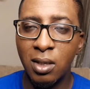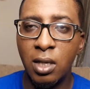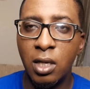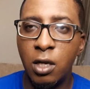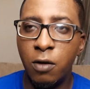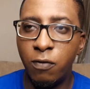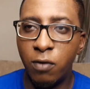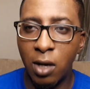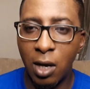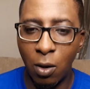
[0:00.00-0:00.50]

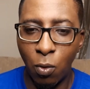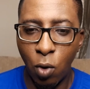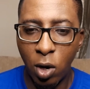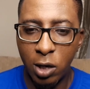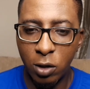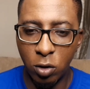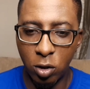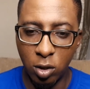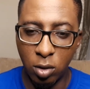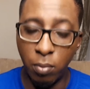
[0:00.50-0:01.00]
If you are
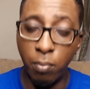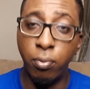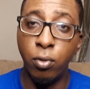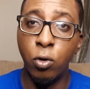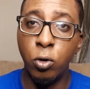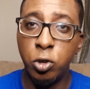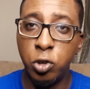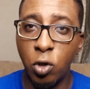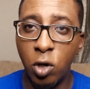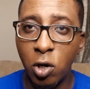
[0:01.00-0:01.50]
working on a
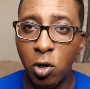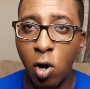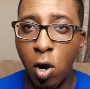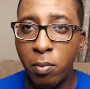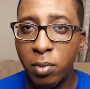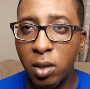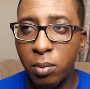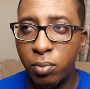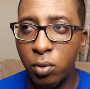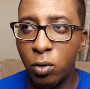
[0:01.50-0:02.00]
brochure, a
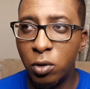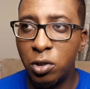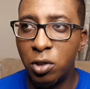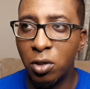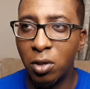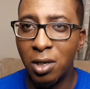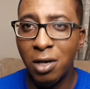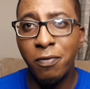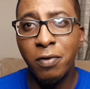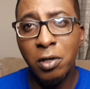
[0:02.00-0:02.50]
company
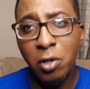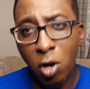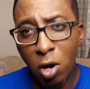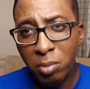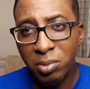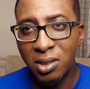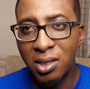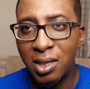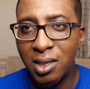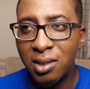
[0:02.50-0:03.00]
brochure, if it
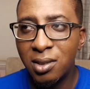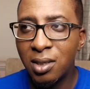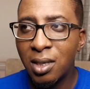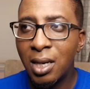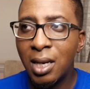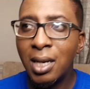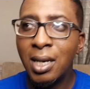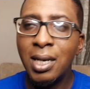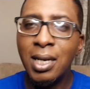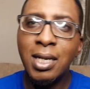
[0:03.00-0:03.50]
comes late,
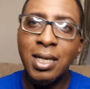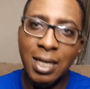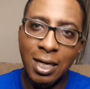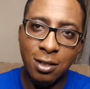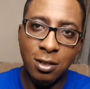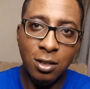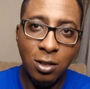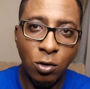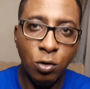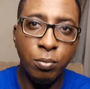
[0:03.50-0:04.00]
it can
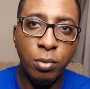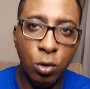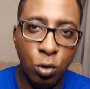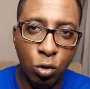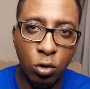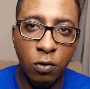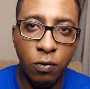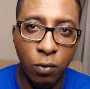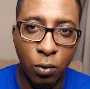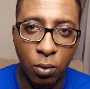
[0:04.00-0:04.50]
still be
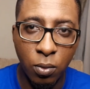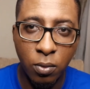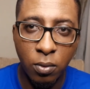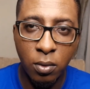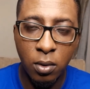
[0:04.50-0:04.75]
useful.